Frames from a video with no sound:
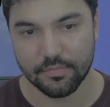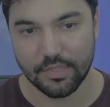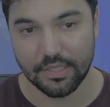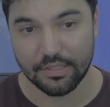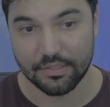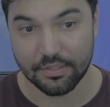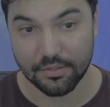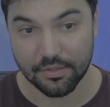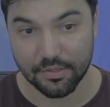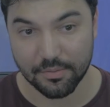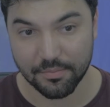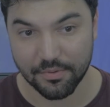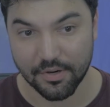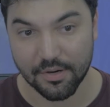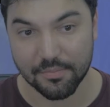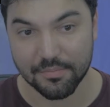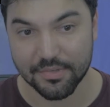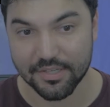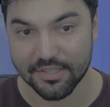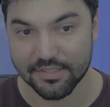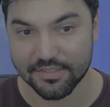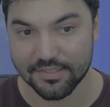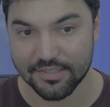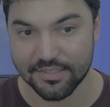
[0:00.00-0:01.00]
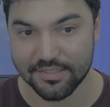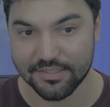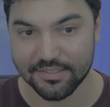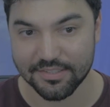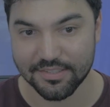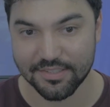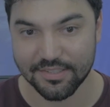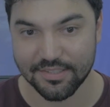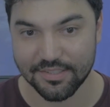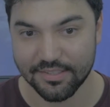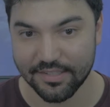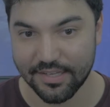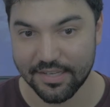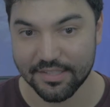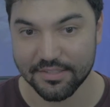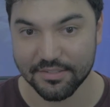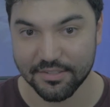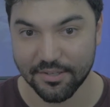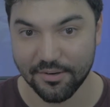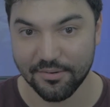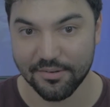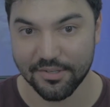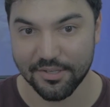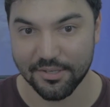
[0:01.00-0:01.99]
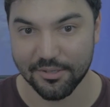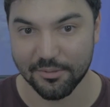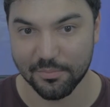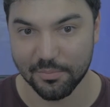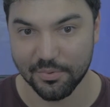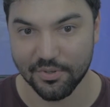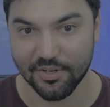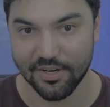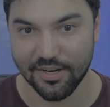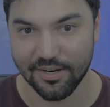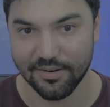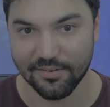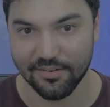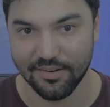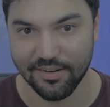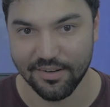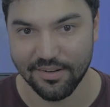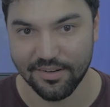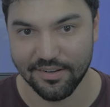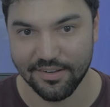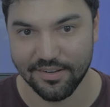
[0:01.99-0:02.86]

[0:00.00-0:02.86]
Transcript: Antonio Brown because he's Antonio Brown.